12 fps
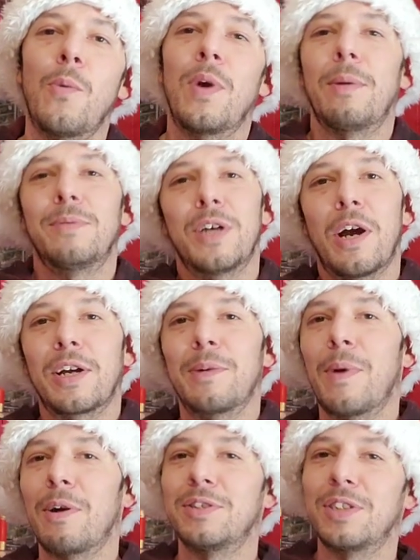what I'm talking
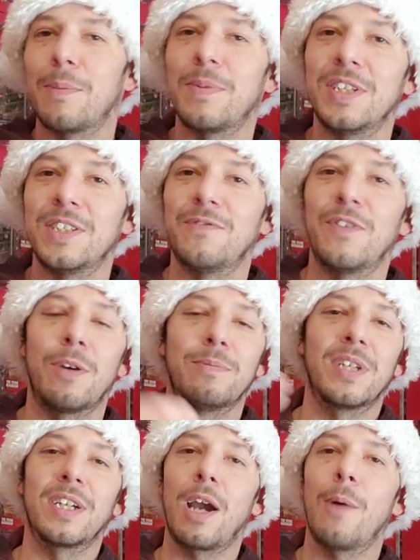about or some of these films.
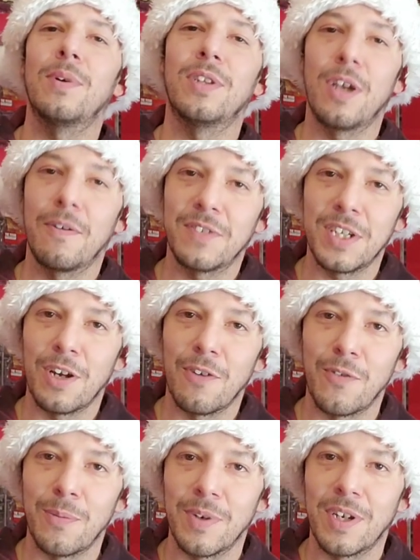Like, I would love to hear
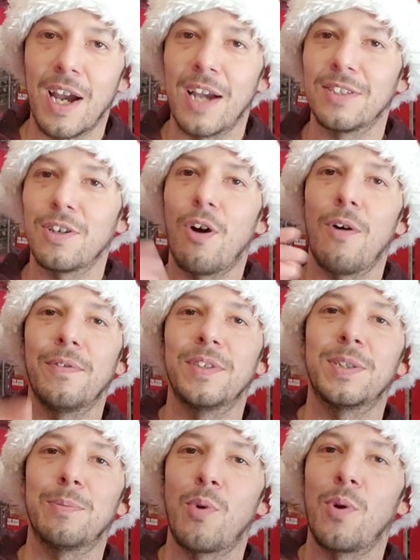from you guys, all the
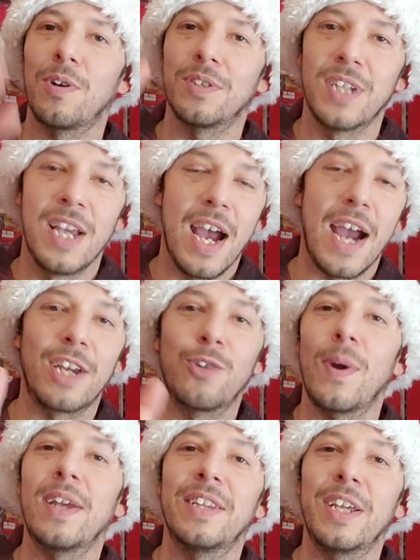supporters. I
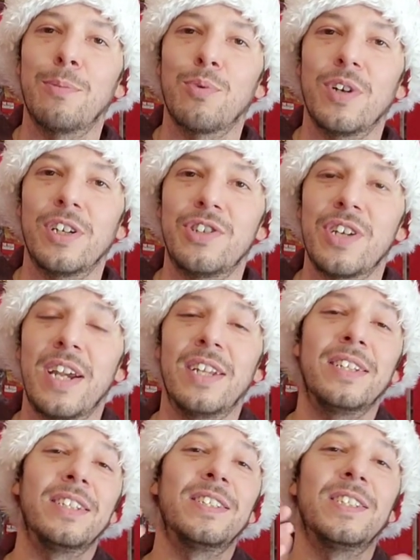greatly appreciate it.
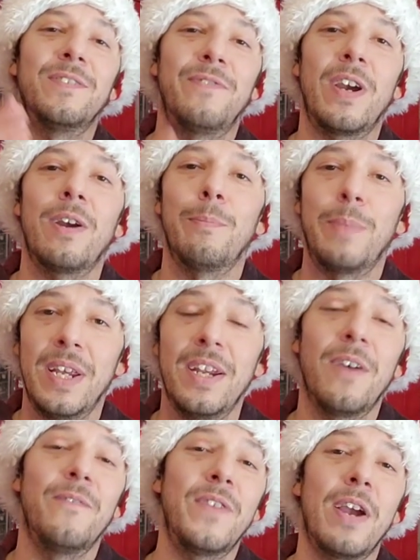This has been
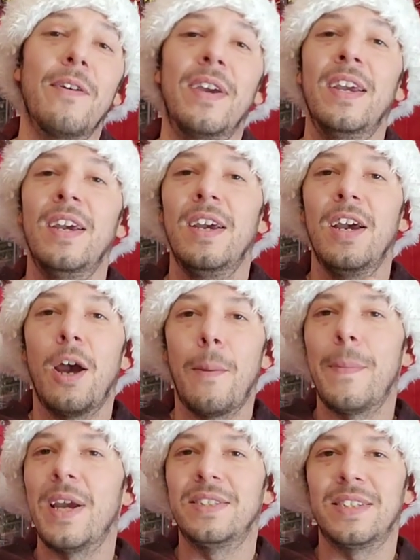a very
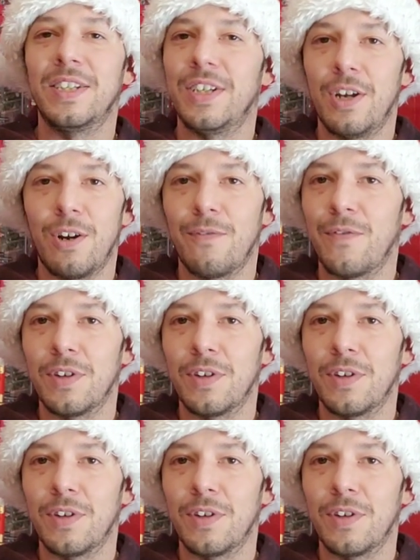amazing year for